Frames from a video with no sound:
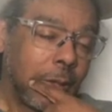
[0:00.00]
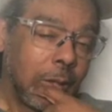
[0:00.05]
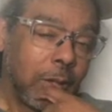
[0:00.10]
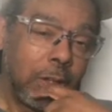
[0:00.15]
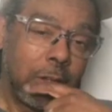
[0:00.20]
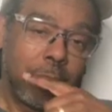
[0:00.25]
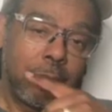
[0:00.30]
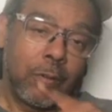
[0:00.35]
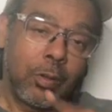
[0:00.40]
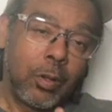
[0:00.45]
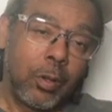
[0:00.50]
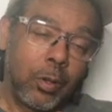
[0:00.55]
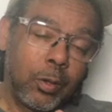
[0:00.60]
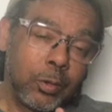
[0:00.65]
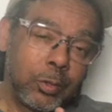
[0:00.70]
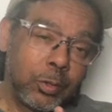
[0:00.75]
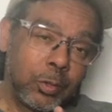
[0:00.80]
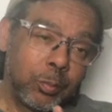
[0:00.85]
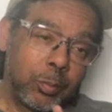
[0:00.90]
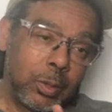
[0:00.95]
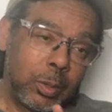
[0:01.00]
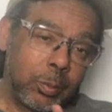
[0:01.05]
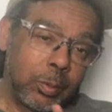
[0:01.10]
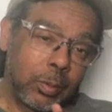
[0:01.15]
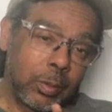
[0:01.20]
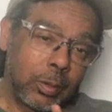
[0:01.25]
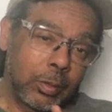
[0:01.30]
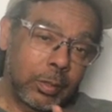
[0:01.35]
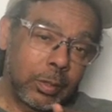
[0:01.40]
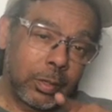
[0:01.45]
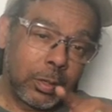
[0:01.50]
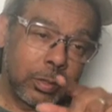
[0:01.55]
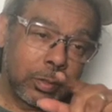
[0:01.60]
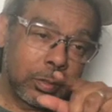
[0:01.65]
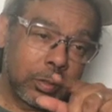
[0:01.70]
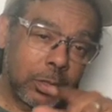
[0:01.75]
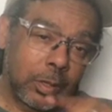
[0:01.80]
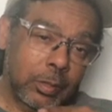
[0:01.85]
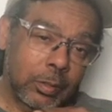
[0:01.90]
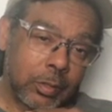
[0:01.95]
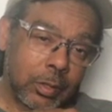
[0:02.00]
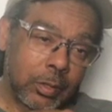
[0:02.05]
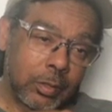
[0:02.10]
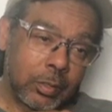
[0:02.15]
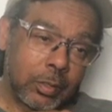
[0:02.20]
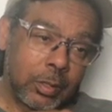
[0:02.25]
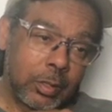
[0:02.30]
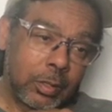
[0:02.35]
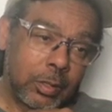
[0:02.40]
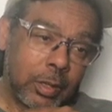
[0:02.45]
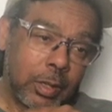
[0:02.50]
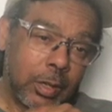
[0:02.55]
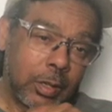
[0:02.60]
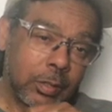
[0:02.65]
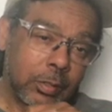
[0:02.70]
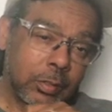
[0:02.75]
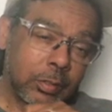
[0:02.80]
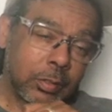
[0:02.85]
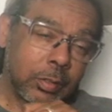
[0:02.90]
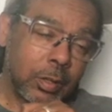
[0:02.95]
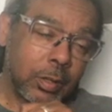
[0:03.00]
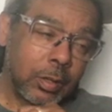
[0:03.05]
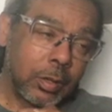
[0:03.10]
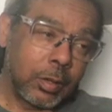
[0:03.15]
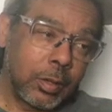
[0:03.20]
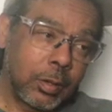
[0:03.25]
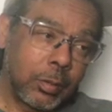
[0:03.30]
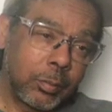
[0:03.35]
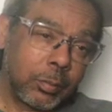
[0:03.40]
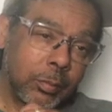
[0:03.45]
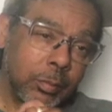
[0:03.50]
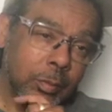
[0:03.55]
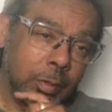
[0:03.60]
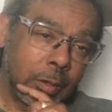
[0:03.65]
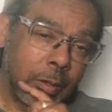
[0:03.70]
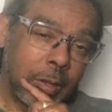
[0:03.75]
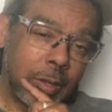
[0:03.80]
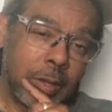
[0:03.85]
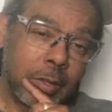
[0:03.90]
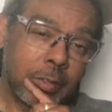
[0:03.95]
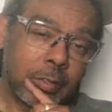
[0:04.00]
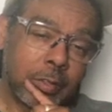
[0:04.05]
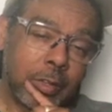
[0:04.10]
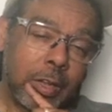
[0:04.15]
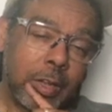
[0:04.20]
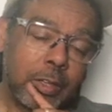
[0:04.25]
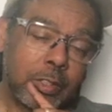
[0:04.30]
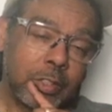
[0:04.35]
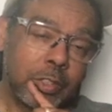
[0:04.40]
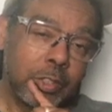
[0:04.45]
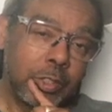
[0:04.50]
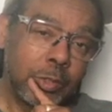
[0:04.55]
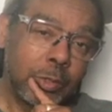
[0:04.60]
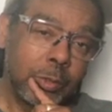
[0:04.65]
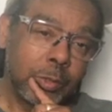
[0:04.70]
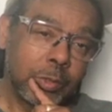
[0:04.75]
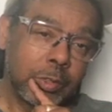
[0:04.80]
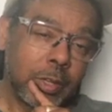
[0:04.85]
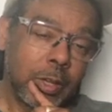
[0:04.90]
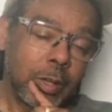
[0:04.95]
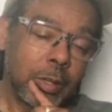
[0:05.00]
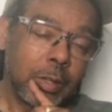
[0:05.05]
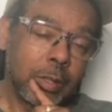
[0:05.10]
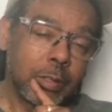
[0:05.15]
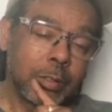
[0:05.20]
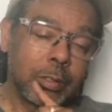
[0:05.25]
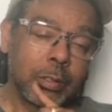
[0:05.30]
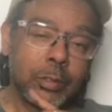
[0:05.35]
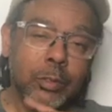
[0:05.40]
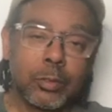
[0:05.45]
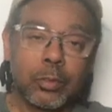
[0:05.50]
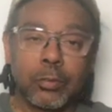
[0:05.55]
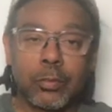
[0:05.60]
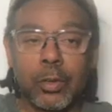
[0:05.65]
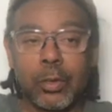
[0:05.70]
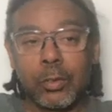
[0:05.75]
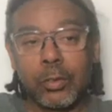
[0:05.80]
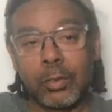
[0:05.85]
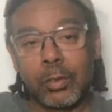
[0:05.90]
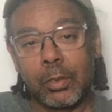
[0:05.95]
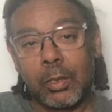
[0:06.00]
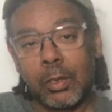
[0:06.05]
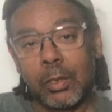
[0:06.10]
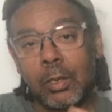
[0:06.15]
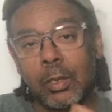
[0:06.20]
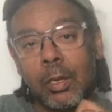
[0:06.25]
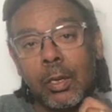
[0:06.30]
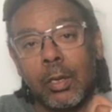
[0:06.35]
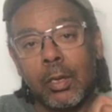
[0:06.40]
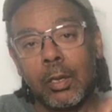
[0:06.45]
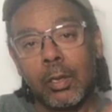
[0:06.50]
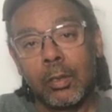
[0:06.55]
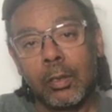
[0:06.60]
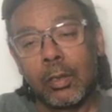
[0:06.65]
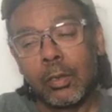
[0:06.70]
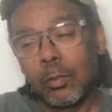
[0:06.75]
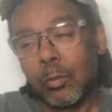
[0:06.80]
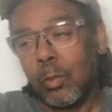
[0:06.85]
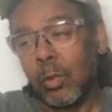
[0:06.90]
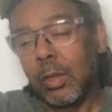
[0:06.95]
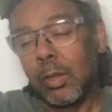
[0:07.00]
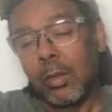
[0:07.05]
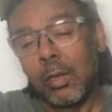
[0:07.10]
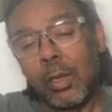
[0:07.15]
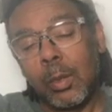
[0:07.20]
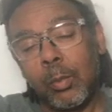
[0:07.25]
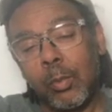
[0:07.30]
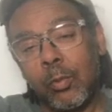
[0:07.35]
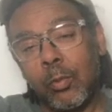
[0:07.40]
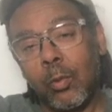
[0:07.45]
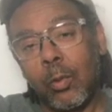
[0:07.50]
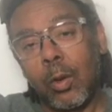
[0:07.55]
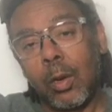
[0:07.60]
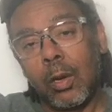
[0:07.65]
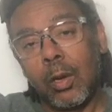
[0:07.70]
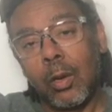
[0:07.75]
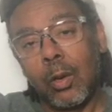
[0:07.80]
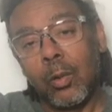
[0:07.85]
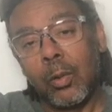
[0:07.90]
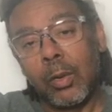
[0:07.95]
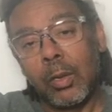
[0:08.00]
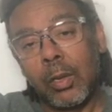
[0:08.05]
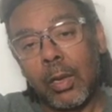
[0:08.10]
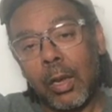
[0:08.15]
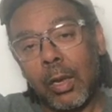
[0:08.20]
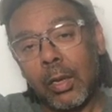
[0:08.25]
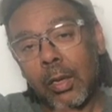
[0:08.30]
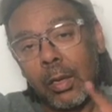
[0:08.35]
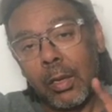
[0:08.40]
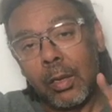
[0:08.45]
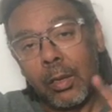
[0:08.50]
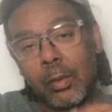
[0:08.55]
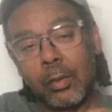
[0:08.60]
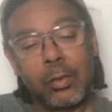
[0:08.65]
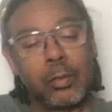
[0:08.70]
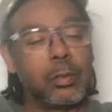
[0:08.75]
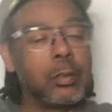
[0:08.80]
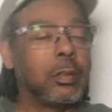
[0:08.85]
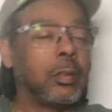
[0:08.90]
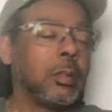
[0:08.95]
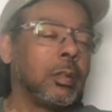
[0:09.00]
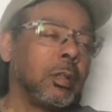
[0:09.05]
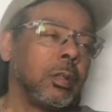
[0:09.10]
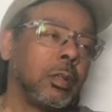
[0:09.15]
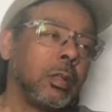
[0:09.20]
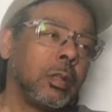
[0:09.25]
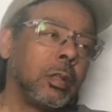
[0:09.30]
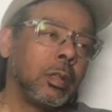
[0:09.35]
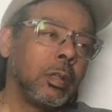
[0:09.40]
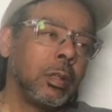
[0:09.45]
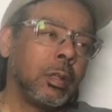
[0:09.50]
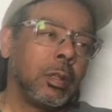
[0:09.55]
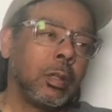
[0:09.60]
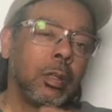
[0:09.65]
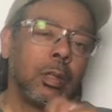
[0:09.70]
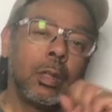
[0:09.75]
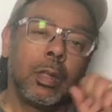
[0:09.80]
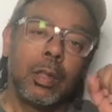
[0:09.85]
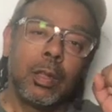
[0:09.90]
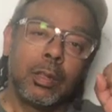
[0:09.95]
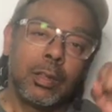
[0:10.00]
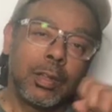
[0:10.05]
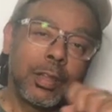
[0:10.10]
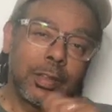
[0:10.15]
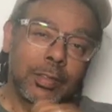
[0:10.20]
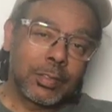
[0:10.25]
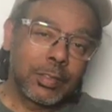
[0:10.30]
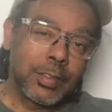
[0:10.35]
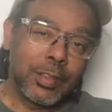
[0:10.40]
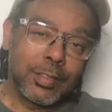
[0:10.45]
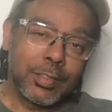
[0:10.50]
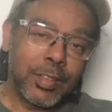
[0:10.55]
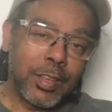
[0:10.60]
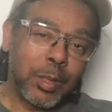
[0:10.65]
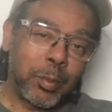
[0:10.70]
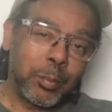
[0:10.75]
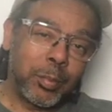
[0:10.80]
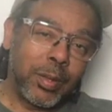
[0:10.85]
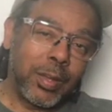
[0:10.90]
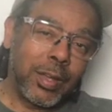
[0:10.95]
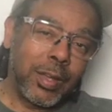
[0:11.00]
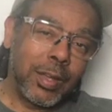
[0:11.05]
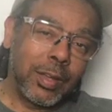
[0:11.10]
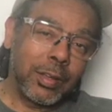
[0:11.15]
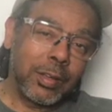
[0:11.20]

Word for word: And for all you people out there that's, that's, that's in the S, uh, SHU, Side Hustle University, just one thing before I go, and that is let's get that bag,